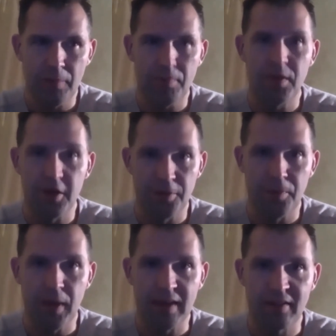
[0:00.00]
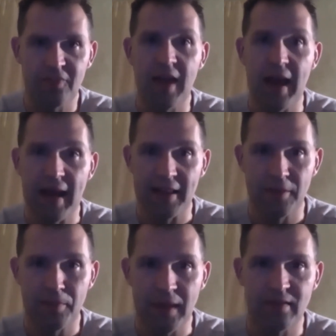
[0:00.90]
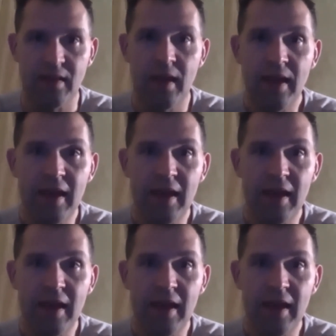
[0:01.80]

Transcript: up near the pace, if not on the pace,